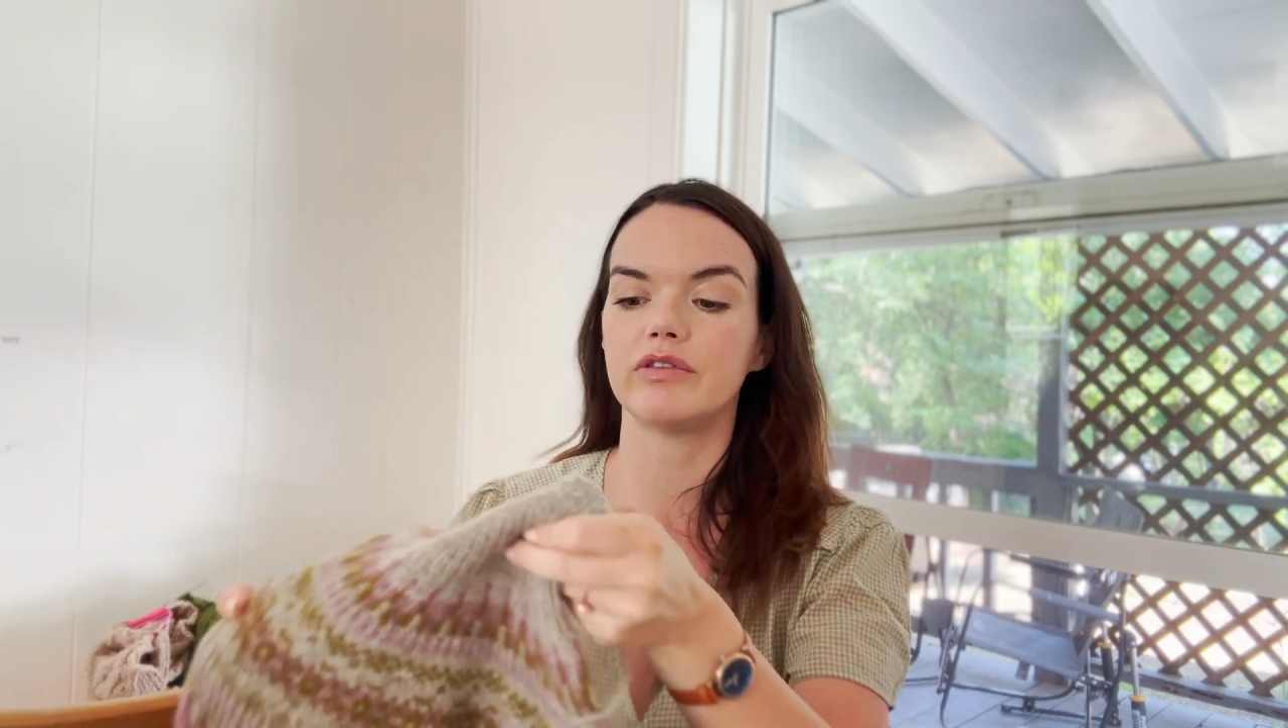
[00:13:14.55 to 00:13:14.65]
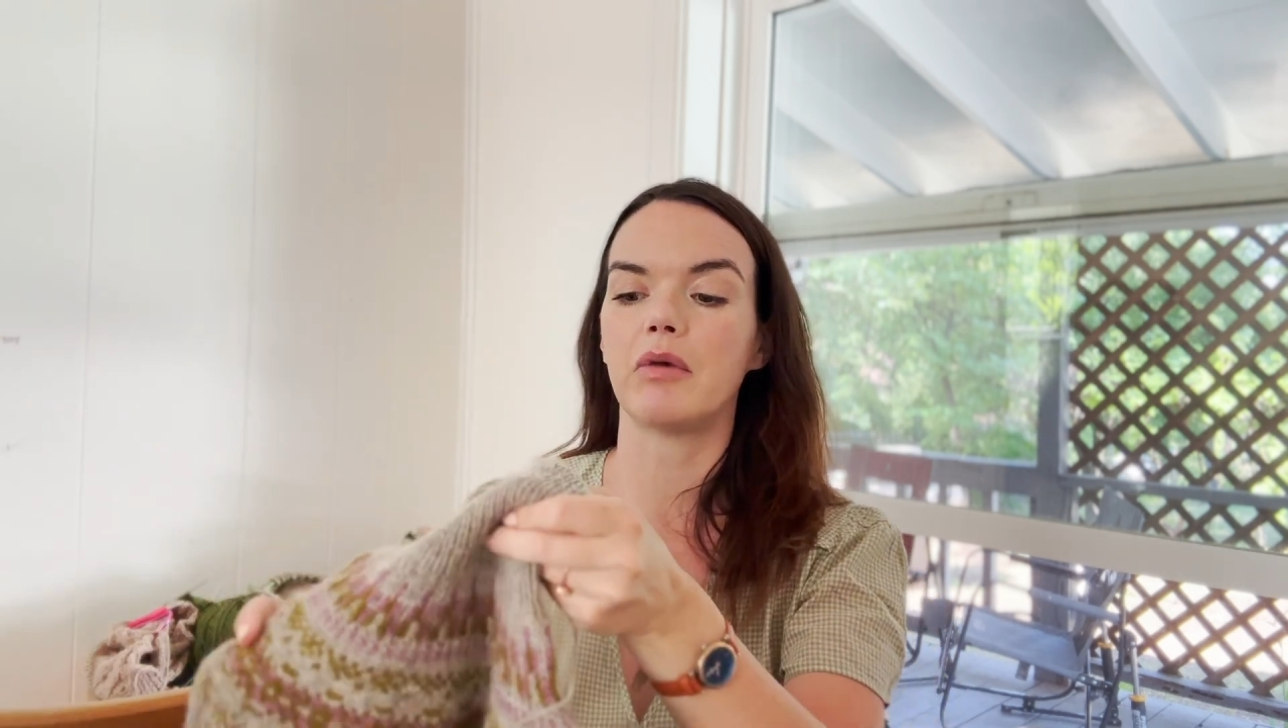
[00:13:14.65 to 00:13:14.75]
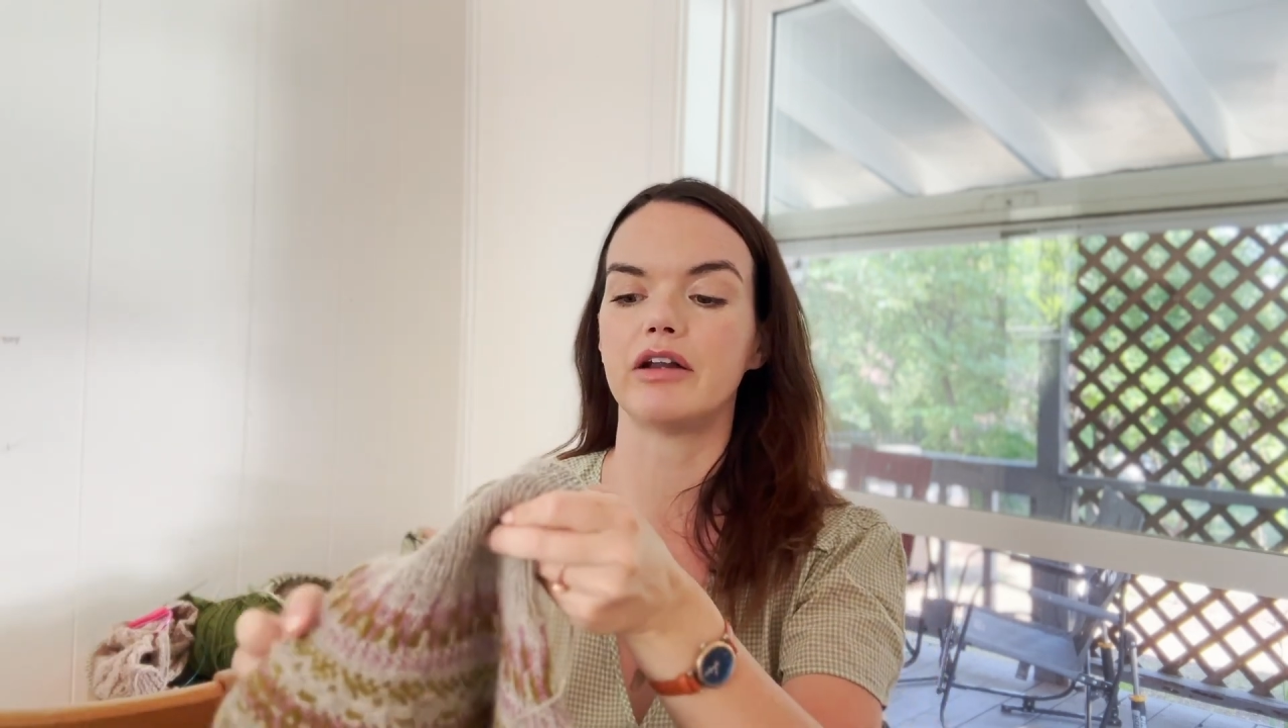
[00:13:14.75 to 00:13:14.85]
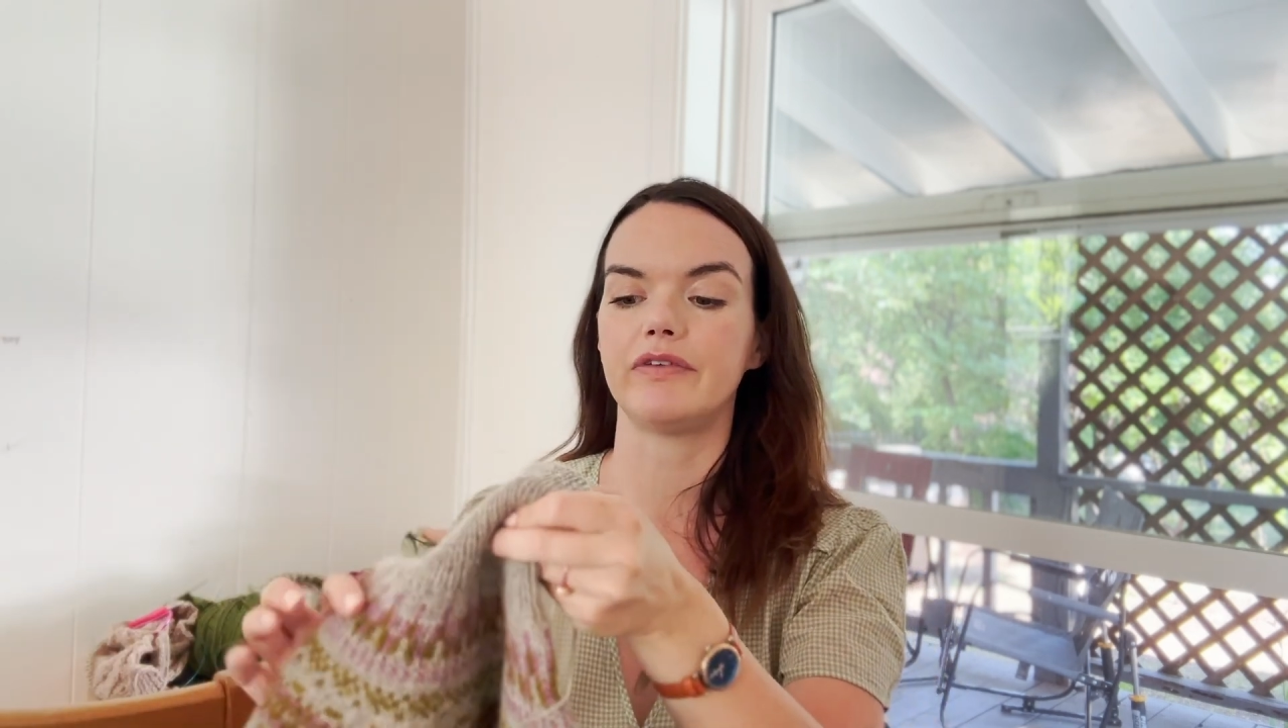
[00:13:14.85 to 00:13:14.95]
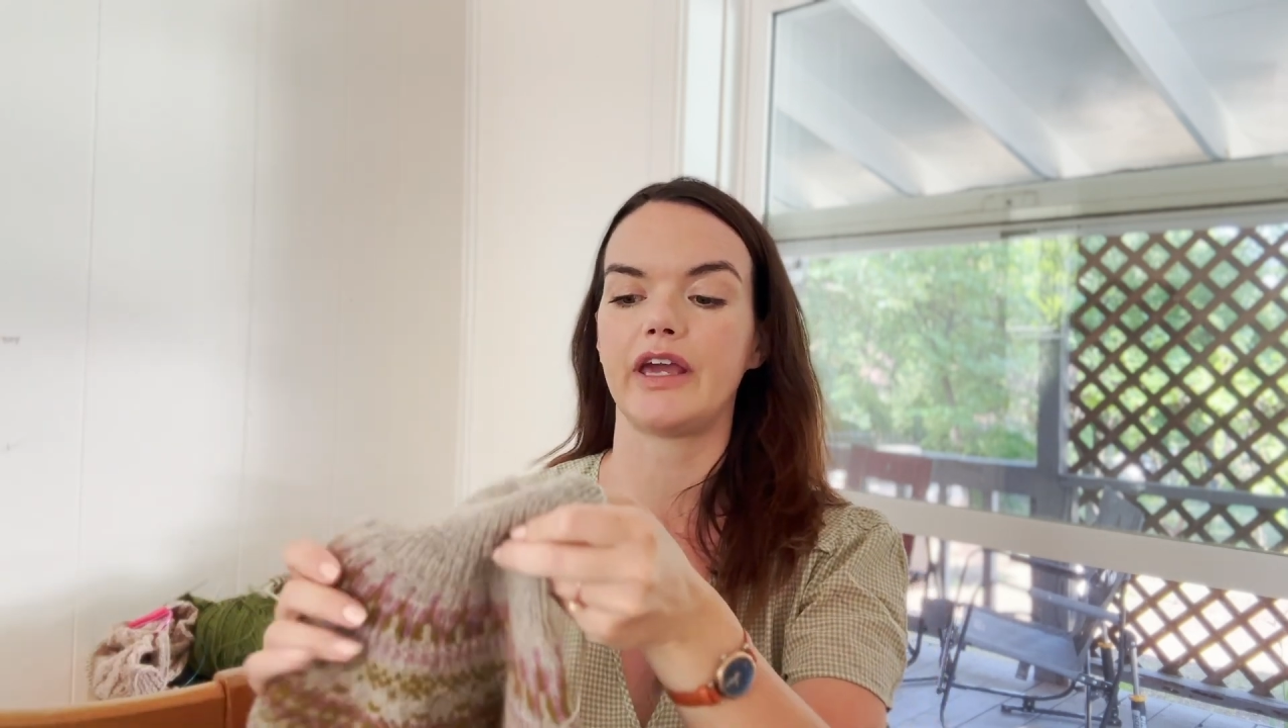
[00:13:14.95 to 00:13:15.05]

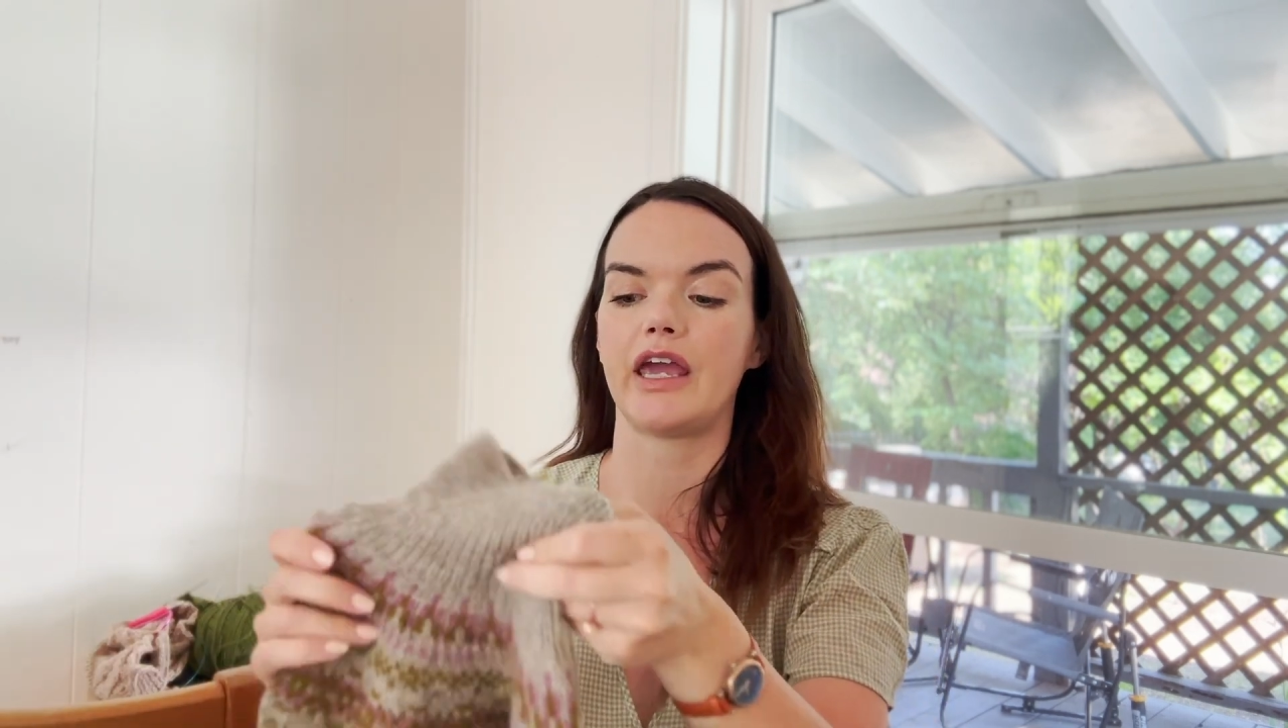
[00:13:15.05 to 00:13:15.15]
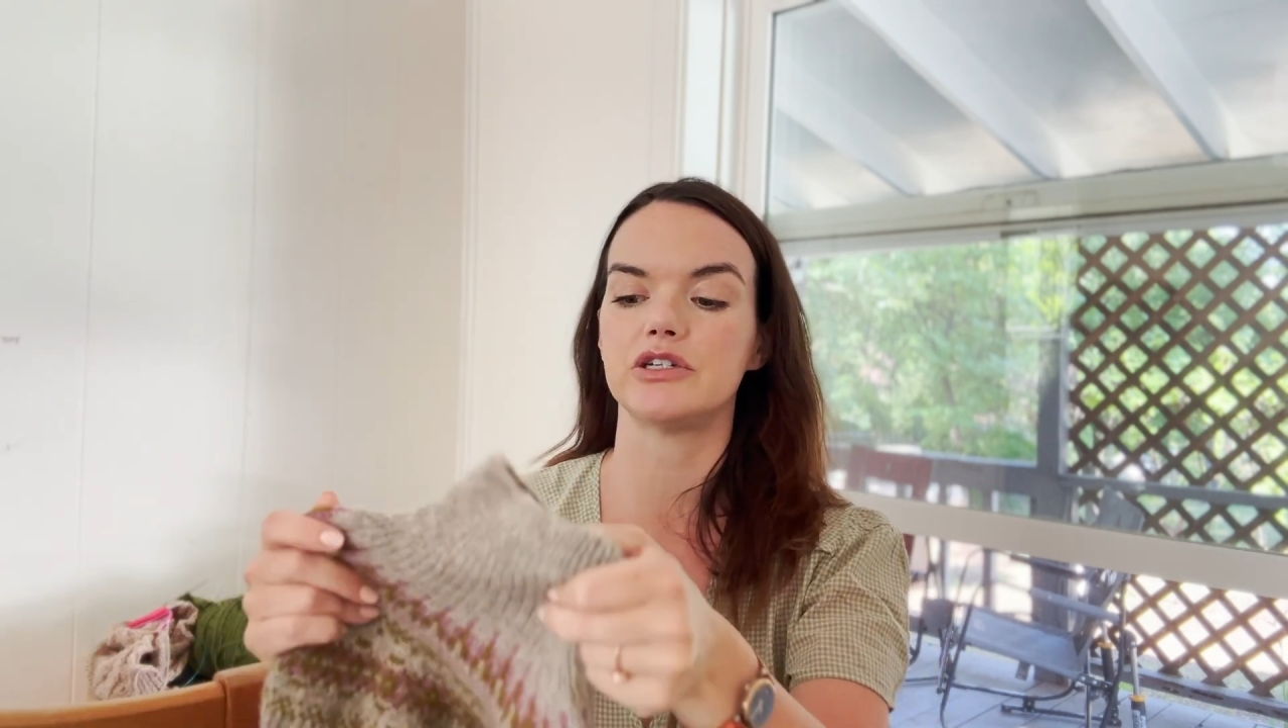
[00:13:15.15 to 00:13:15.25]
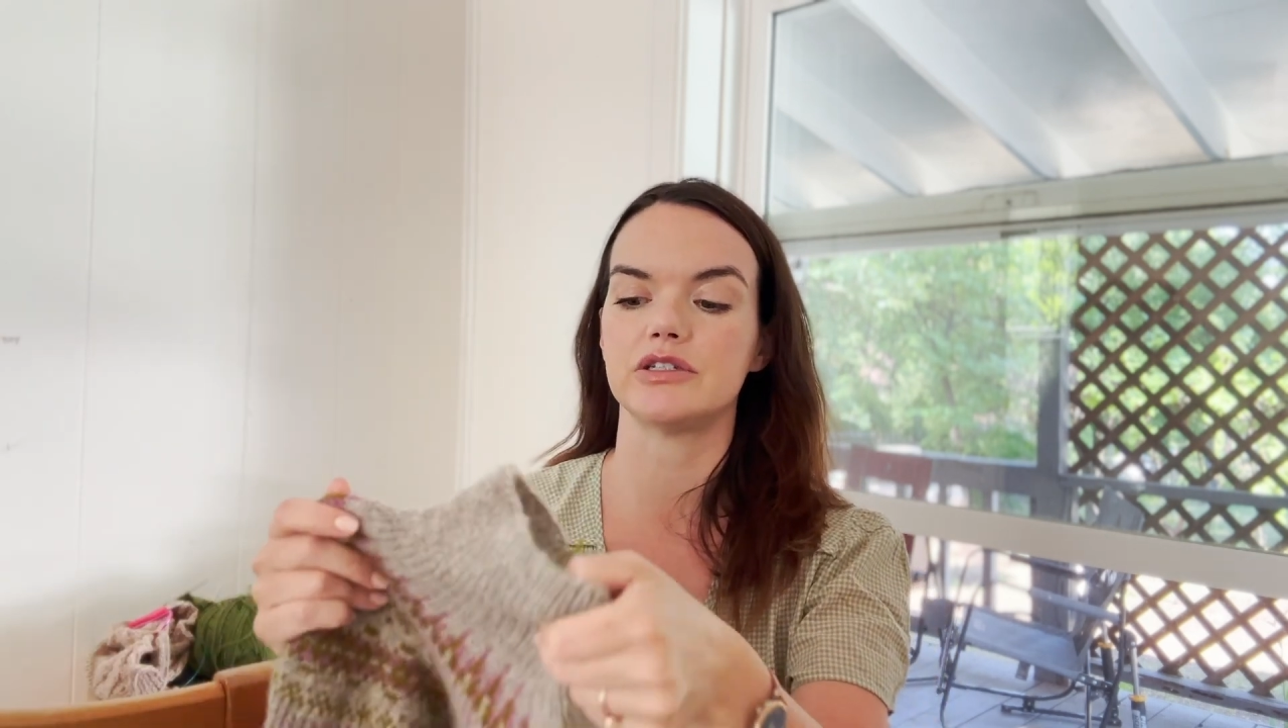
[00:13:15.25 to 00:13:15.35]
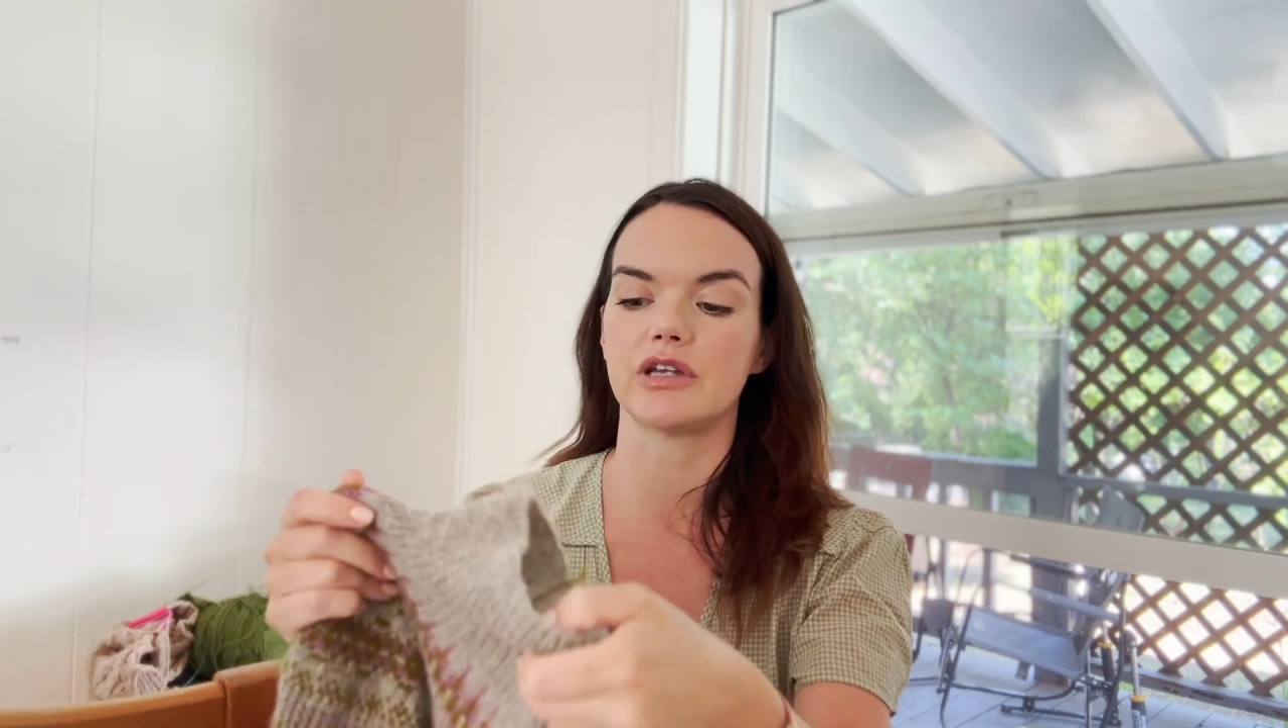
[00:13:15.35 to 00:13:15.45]
modifications